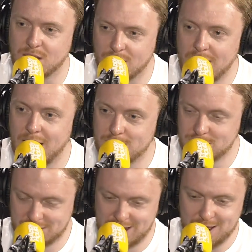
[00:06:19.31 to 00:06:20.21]
Yeah, I just
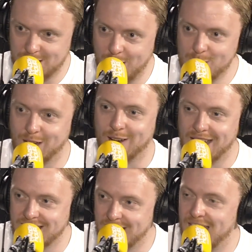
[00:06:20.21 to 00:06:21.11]
see the logo,
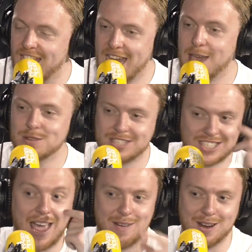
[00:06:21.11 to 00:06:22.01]
and like he was
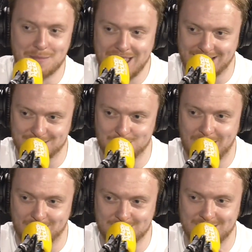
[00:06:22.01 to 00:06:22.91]
staring at me as
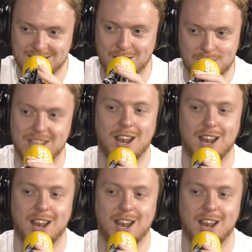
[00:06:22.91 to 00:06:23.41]
well. So he's obviously